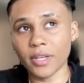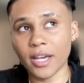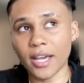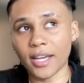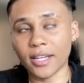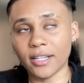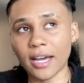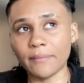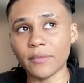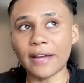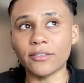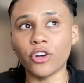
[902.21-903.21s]
and
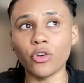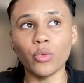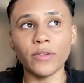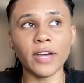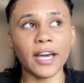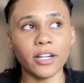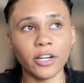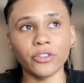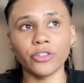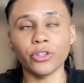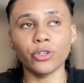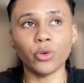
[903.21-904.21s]
I know we've had
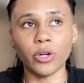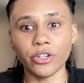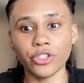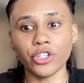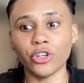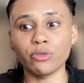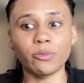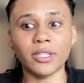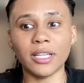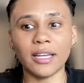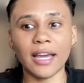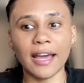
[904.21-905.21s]
other queer shows, but
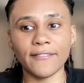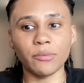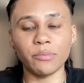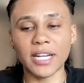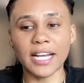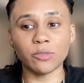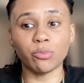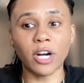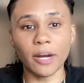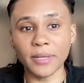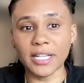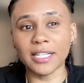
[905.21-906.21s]
they haven't been as
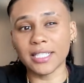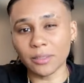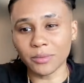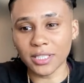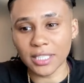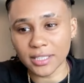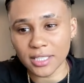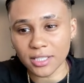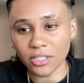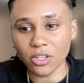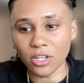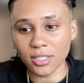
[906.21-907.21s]
prominent as something like this
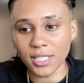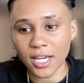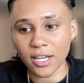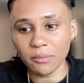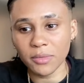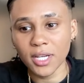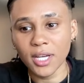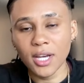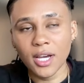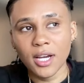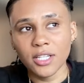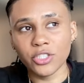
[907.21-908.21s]
in a long time.
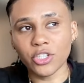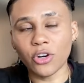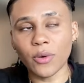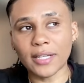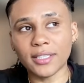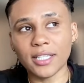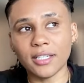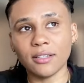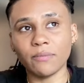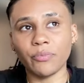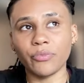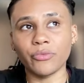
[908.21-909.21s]
So I think
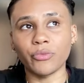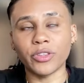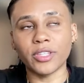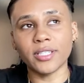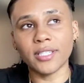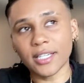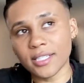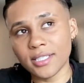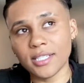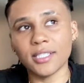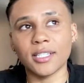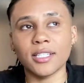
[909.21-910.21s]
with the second
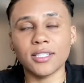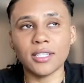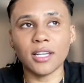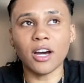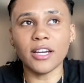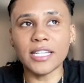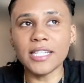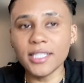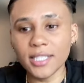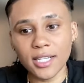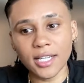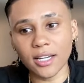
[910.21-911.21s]
season, it's
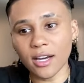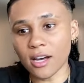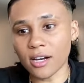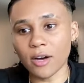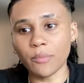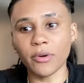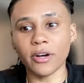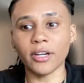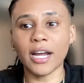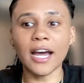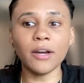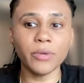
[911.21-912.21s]
easy to get hung up on,
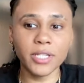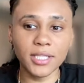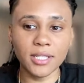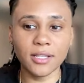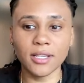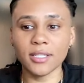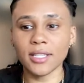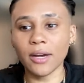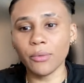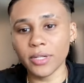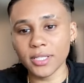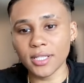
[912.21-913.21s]
I want to see this, I
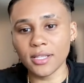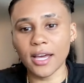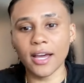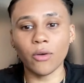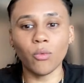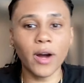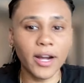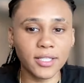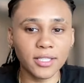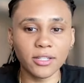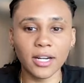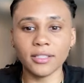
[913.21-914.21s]
want to see that. Why is
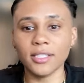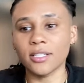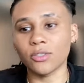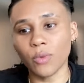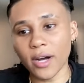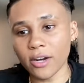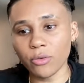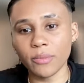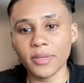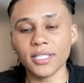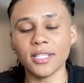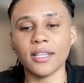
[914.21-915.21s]
it not this? Why are we
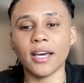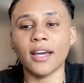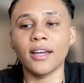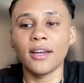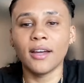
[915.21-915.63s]
missing that?